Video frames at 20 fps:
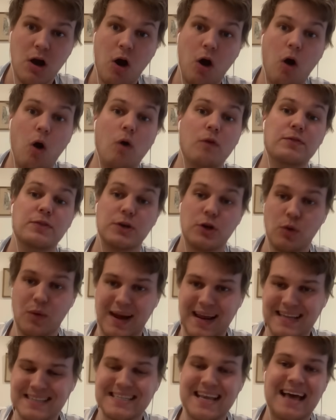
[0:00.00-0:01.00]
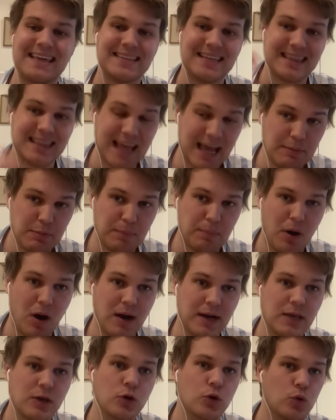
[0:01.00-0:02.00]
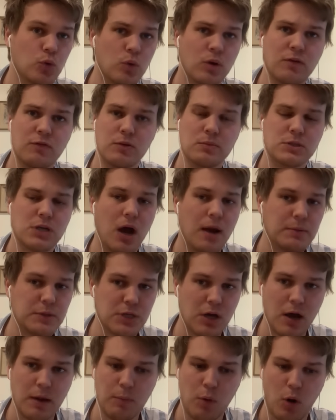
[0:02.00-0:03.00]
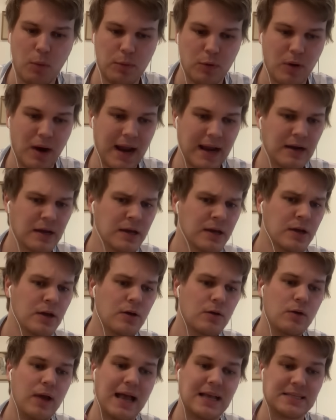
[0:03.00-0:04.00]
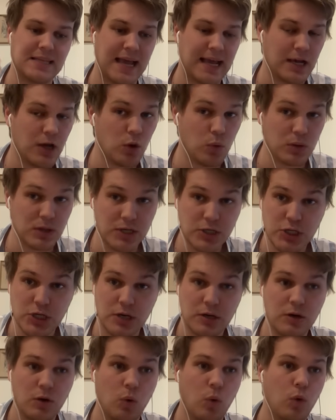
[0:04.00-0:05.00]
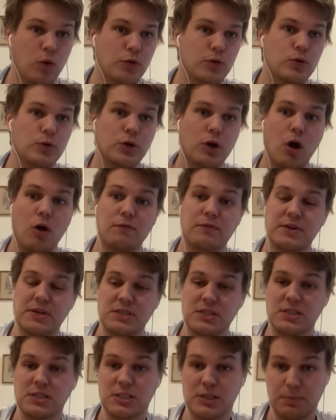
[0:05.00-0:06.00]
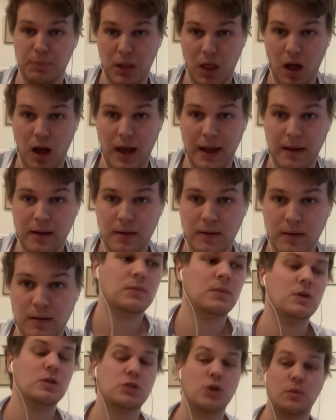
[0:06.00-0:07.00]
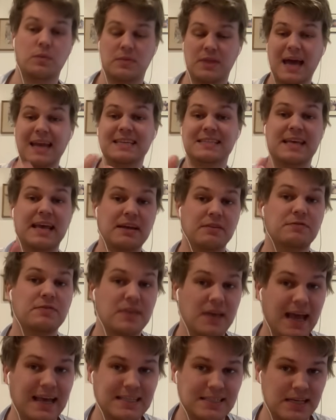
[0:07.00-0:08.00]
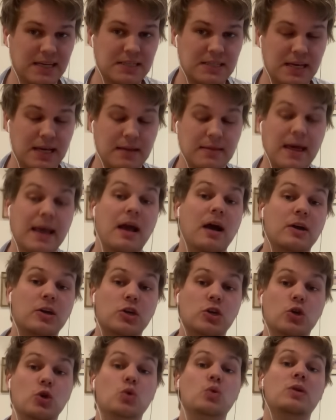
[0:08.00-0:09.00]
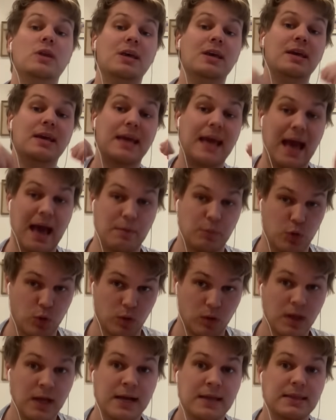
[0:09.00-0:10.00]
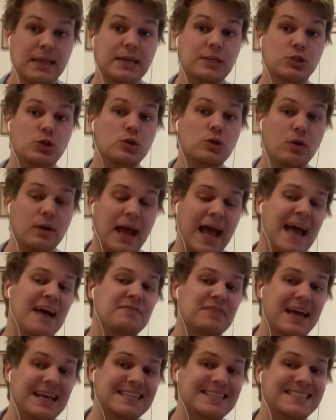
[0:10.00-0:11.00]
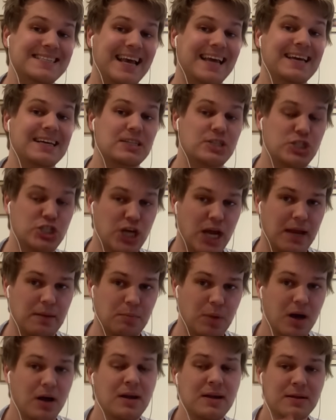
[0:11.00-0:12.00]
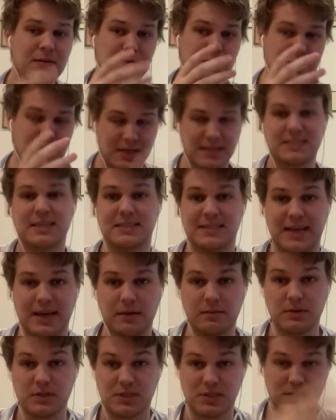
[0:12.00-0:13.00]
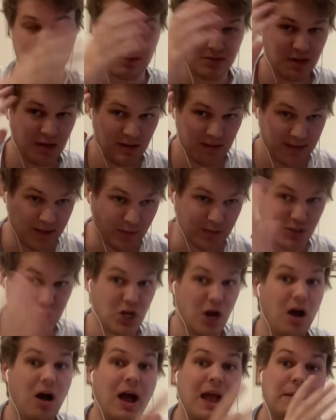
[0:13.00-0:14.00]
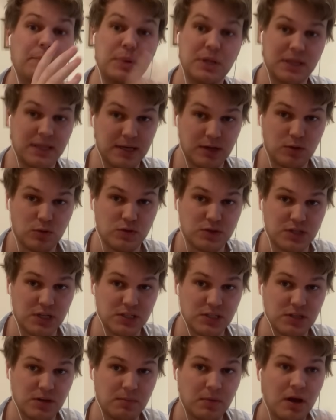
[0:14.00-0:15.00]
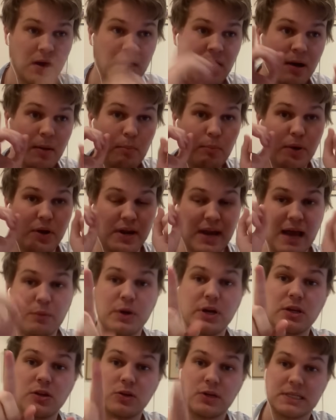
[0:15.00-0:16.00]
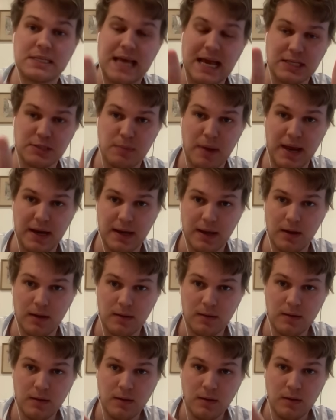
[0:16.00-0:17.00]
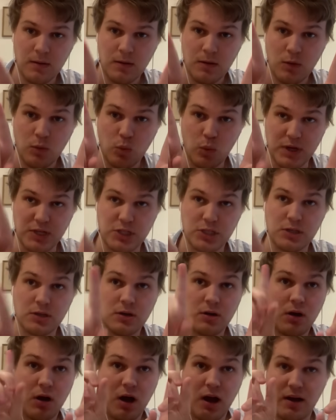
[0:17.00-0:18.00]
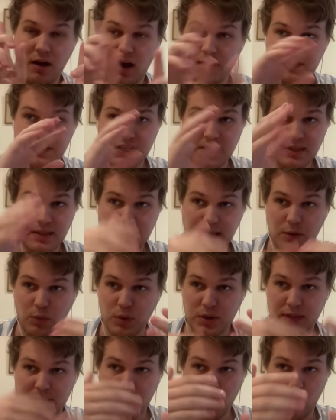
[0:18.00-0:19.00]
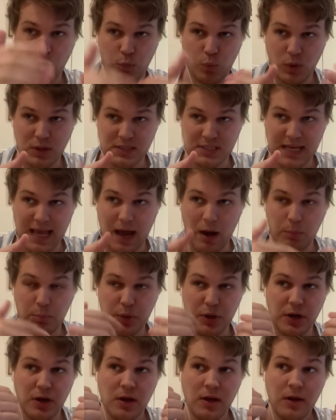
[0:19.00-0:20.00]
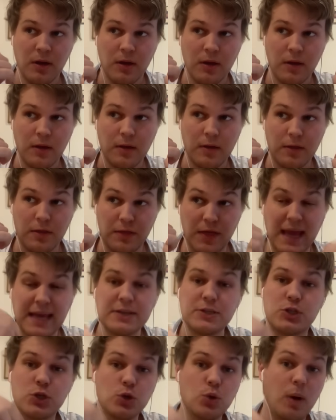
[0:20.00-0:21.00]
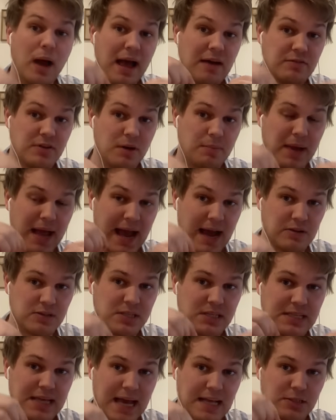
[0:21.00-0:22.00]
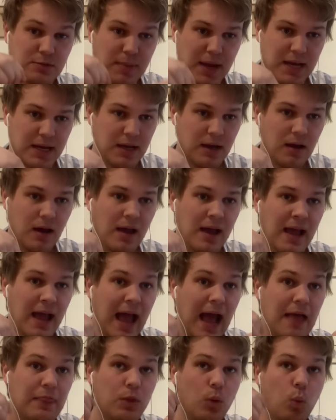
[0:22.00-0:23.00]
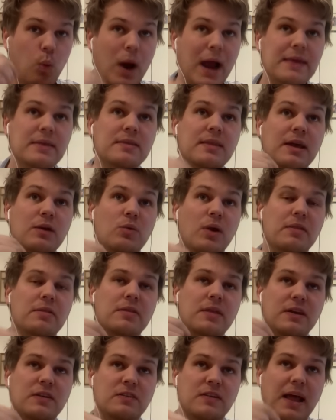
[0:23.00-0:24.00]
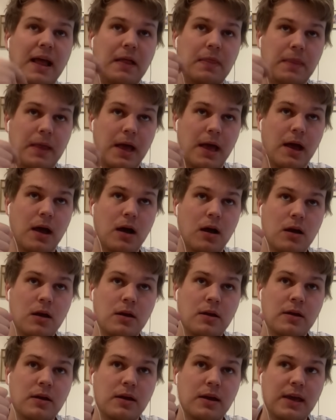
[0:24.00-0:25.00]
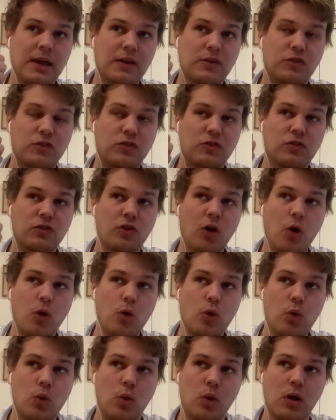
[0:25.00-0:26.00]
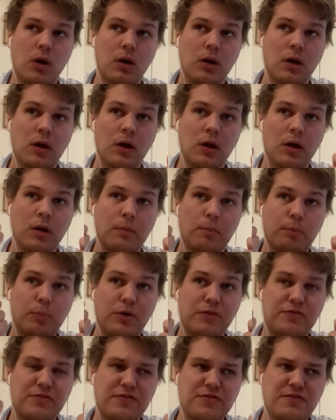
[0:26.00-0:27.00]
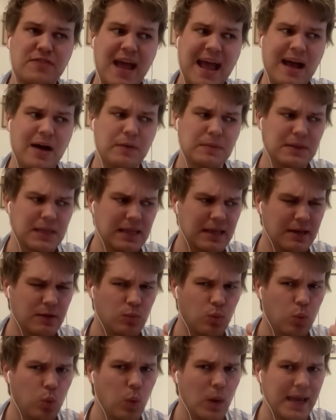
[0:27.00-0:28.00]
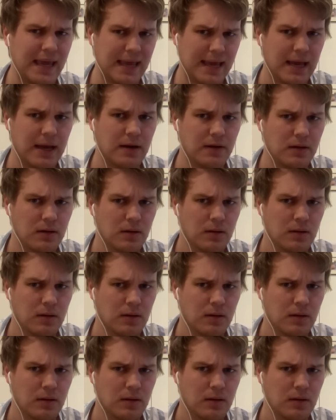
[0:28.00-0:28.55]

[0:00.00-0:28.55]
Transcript: of the Greens and the Labour Party, who from time to time operate as a coalition or through confidence and supply. So that is it for the ACT. They are unicameral. They do not have a second chamber. This is it. This is their entire political system. But now we're going to look at Tasmania, which I've said that they're one of the odd ones out, but they do have an upper house in Tasmania, and the way that they run things down there is so profoundly weird.